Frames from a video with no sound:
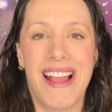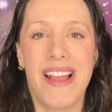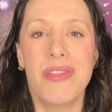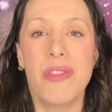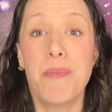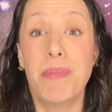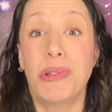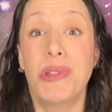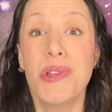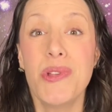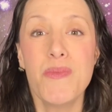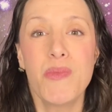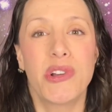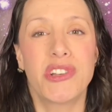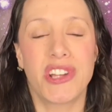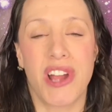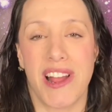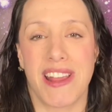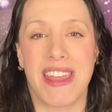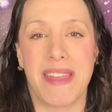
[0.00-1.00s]
And the plume we're
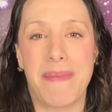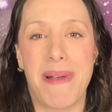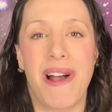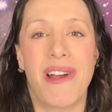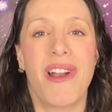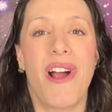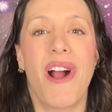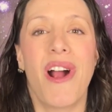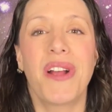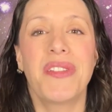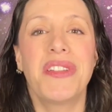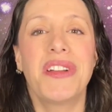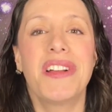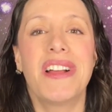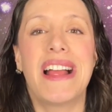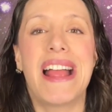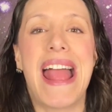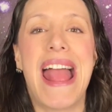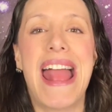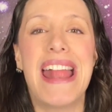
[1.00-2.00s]
talking about are
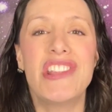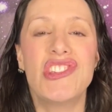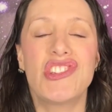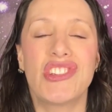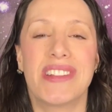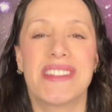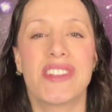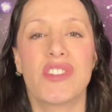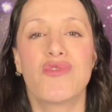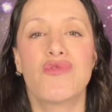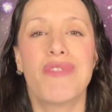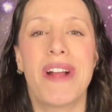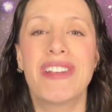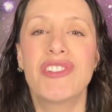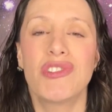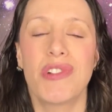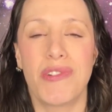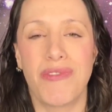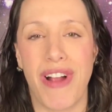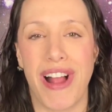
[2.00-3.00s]
the engines, the
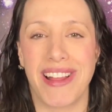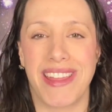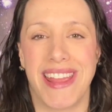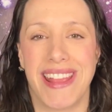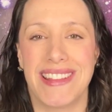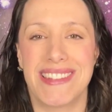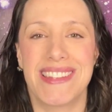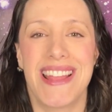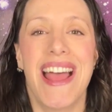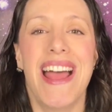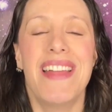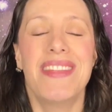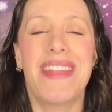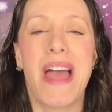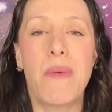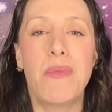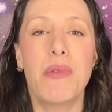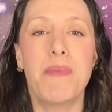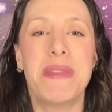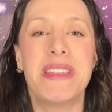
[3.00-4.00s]
retro rockets
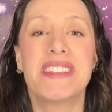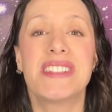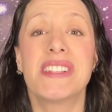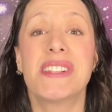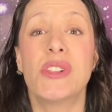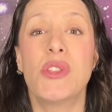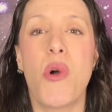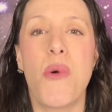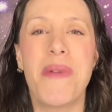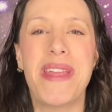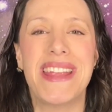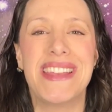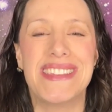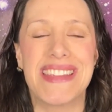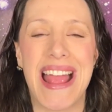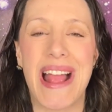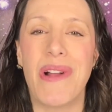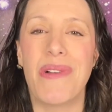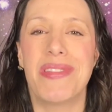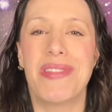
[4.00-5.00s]
that will be slowing
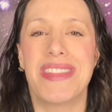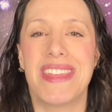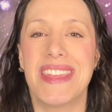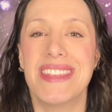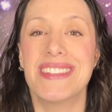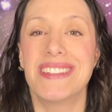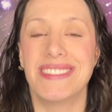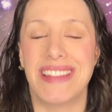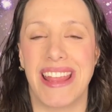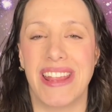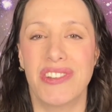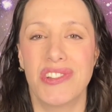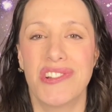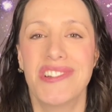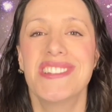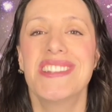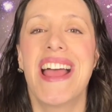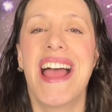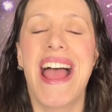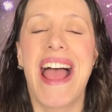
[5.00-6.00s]
down these
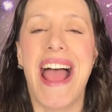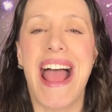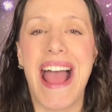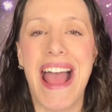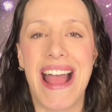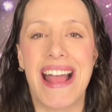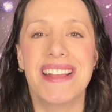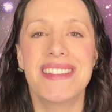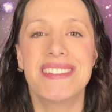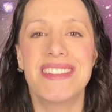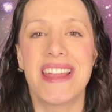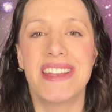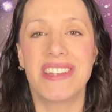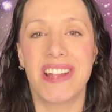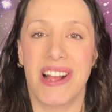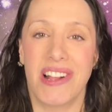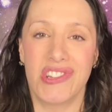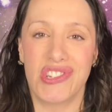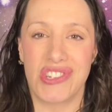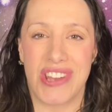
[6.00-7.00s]
landers as they
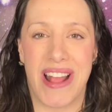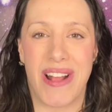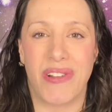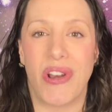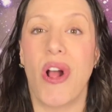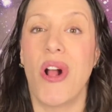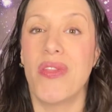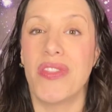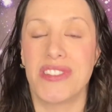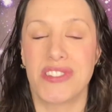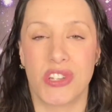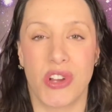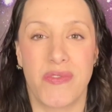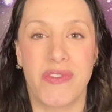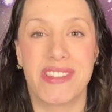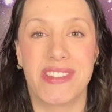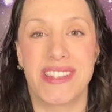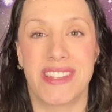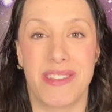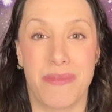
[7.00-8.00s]
touch down on the
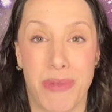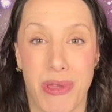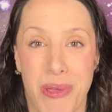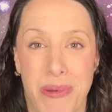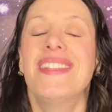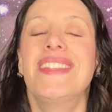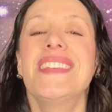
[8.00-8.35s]
surface of the moon.